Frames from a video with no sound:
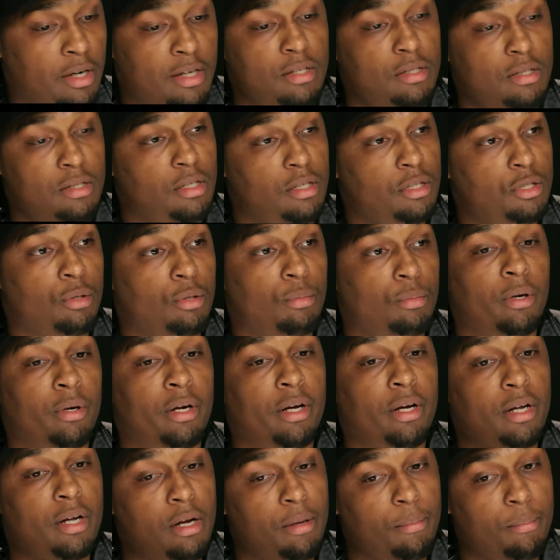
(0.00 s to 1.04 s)
as a t-shirt
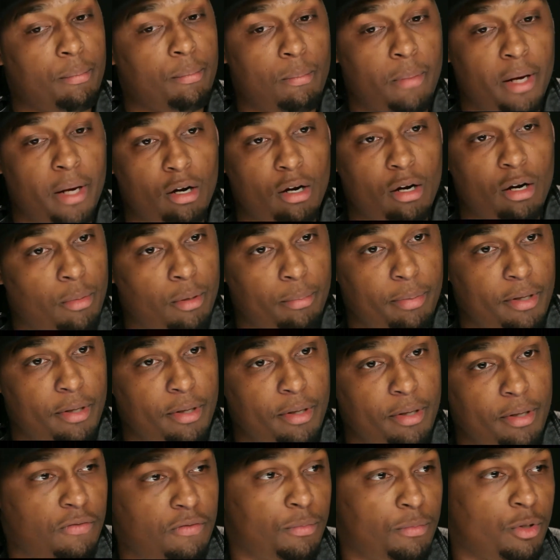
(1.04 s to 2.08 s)
brand. I made all my
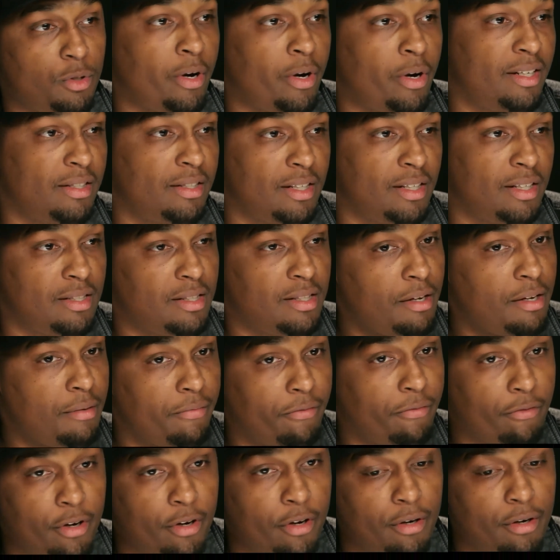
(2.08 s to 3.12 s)
pieces from scratch. I sat
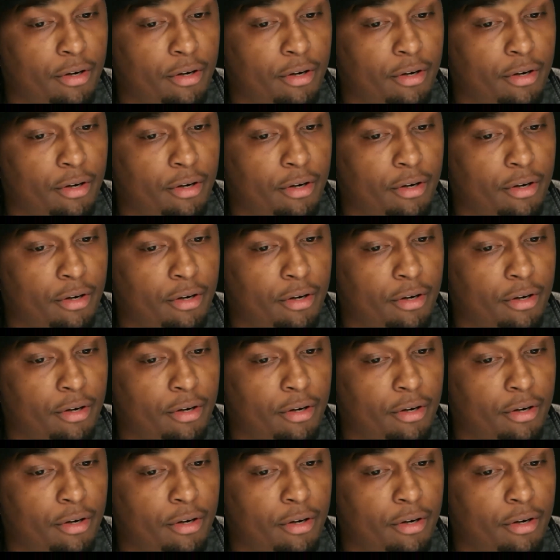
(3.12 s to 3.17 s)
in front